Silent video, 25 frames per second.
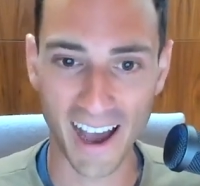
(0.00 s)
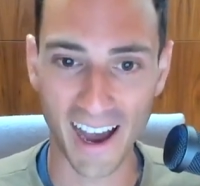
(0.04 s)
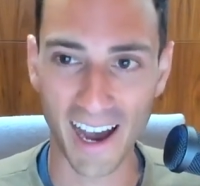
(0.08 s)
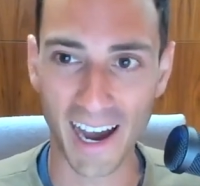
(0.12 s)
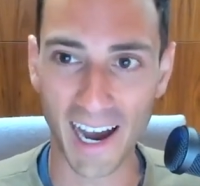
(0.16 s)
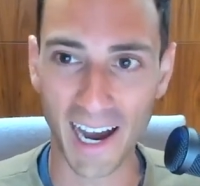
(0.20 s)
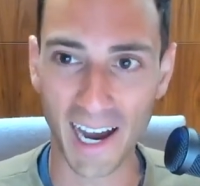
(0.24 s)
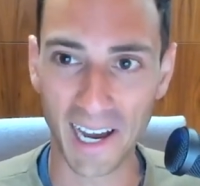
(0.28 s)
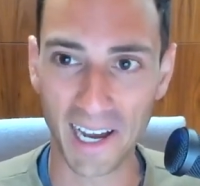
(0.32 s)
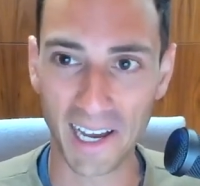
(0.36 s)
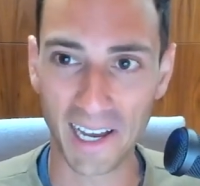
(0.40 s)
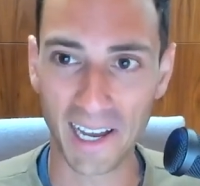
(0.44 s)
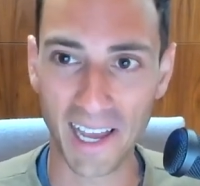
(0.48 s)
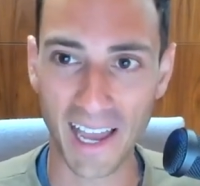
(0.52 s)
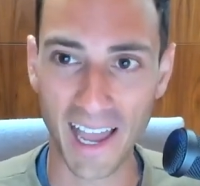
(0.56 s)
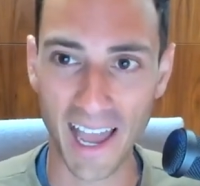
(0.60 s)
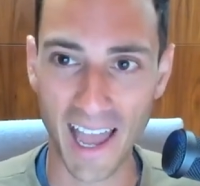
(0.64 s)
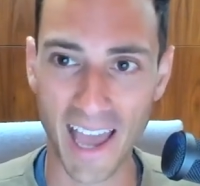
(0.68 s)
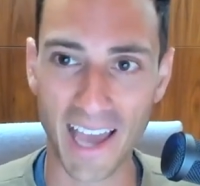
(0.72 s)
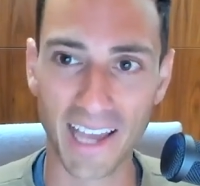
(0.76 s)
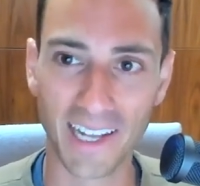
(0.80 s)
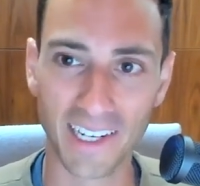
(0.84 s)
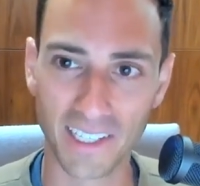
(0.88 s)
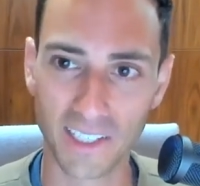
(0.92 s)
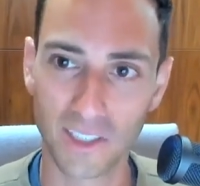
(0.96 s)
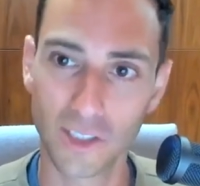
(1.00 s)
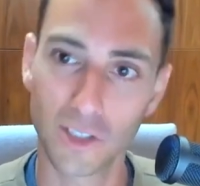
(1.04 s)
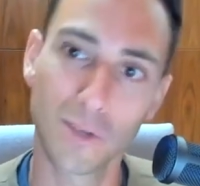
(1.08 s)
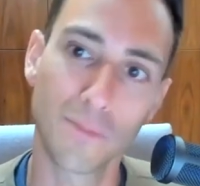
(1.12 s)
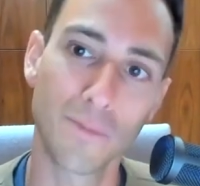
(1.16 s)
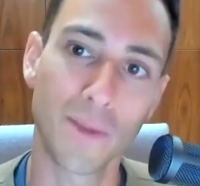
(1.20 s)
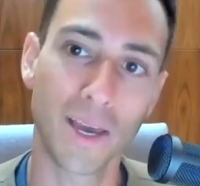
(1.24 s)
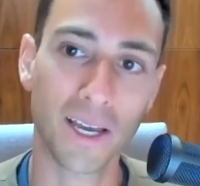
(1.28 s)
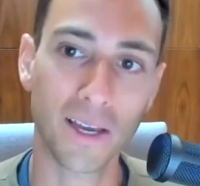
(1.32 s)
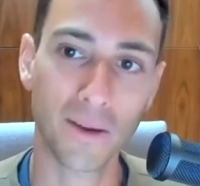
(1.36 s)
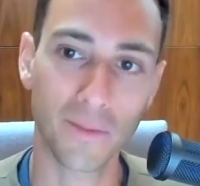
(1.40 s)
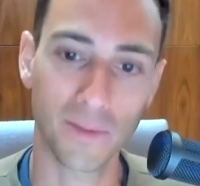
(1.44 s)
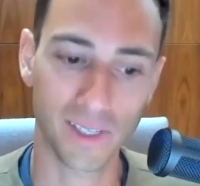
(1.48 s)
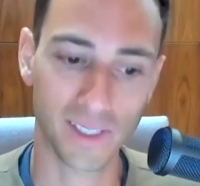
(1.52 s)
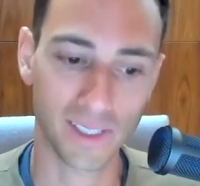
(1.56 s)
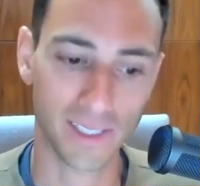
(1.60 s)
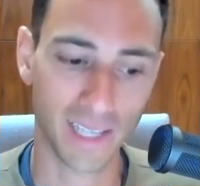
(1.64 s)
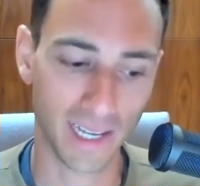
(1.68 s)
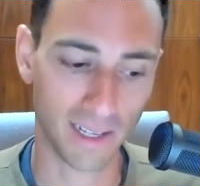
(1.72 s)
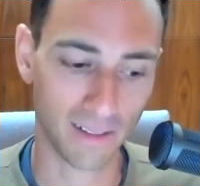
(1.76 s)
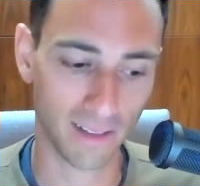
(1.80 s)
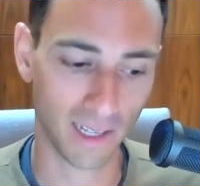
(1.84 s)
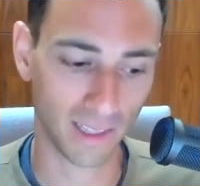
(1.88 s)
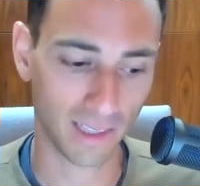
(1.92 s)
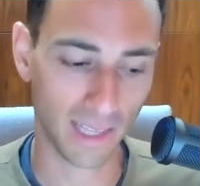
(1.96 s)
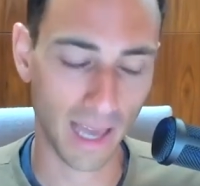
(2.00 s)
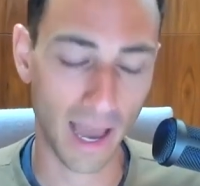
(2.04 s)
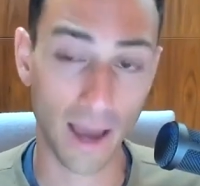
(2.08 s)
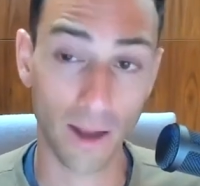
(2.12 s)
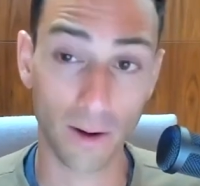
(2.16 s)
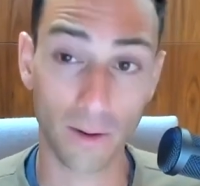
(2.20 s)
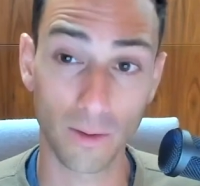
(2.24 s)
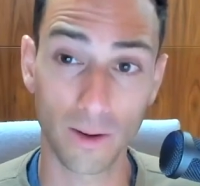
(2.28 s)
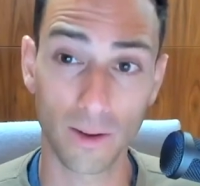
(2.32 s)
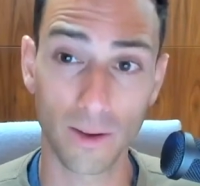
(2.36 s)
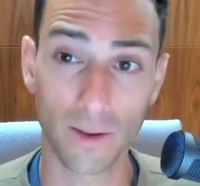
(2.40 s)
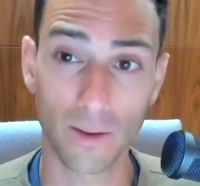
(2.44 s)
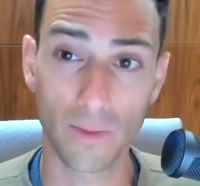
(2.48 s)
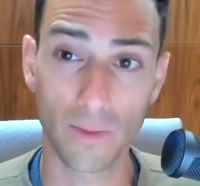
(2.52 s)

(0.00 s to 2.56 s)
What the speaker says: Uh, and to make a mistake like that,